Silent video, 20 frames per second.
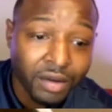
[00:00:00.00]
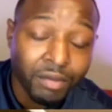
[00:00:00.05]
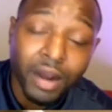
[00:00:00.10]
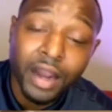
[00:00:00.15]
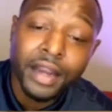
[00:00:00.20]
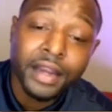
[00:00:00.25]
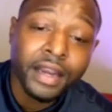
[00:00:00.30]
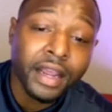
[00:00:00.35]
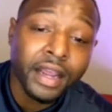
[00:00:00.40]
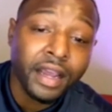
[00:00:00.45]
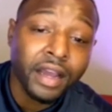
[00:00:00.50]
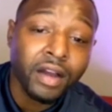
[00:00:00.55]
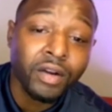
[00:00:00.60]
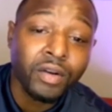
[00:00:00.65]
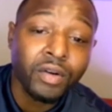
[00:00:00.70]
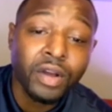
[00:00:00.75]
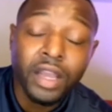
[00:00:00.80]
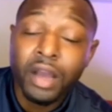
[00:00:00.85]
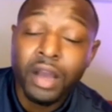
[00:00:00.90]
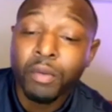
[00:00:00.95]
Right
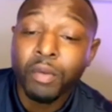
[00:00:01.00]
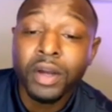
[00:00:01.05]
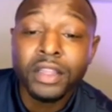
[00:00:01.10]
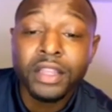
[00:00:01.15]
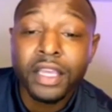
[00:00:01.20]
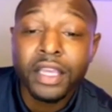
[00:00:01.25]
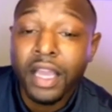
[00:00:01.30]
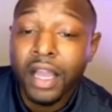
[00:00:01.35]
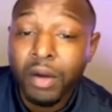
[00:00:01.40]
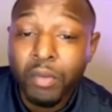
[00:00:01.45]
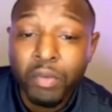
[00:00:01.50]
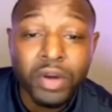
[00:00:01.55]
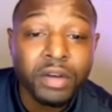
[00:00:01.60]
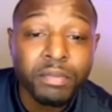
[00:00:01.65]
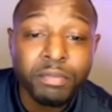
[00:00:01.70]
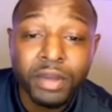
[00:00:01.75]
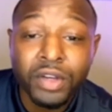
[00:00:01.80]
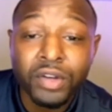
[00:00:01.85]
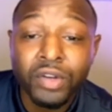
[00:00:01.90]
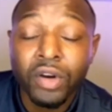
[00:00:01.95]
now, one thing I
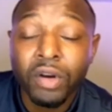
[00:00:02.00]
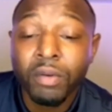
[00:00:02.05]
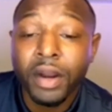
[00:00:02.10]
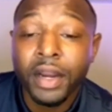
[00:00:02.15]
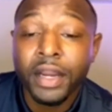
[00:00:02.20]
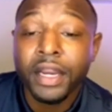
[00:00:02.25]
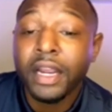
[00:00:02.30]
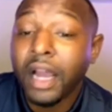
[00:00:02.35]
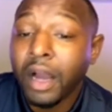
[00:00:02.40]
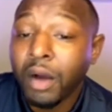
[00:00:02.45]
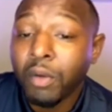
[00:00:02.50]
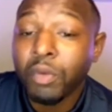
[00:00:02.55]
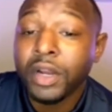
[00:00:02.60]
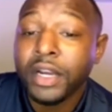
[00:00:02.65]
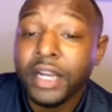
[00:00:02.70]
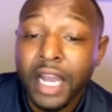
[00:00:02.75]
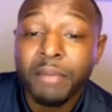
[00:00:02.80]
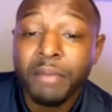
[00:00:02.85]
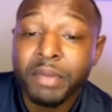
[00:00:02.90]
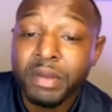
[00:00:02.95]
wouldn't be doing right now, I
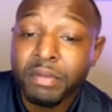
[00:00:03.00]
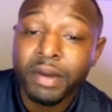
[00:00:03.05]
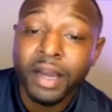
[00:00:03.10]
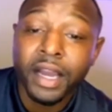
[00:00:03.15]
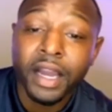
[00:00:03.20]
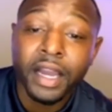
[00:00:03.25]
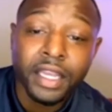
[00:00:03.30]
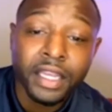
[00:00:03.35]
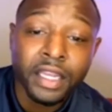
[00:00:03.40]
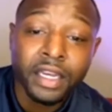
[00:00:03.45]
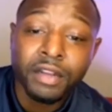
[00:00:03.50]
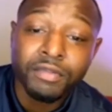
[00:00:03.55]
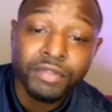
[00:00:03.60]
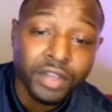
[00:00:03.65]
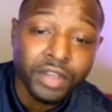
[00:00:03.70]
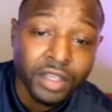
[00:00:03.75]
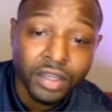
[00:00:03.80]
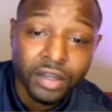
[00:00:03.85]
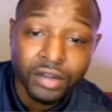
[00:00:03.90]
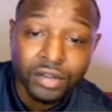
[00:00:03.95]
would not be buying any
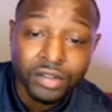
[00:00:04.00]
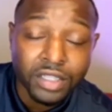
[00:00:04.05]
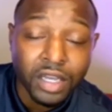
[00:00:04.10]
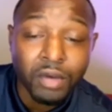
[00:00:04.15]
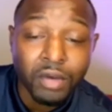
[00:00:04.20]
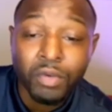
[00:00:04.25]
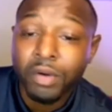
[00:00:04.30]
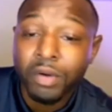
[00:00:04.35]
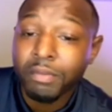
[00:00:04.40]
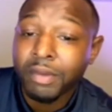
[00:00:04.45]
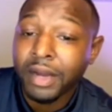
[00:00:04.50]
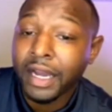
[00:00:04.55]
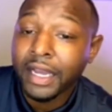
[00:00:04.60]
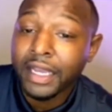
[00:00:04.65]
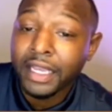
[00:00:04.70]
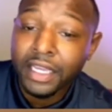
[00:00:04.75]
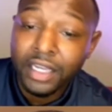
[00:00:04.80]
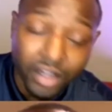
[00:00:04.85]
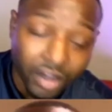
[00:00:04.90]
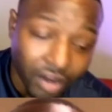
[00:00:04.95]
vehicles. I won't
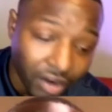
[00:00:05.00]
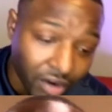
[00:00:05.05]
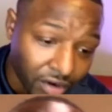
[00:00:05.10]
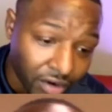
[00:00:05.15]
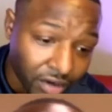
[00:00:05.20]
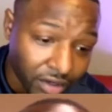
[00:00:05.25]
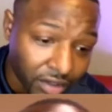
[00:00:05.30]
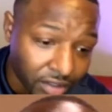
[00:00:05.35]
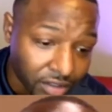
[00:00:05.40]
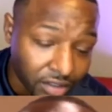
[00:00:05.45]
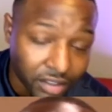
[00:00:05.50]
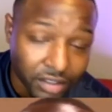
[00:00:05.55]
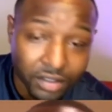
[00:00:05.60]
buy any car.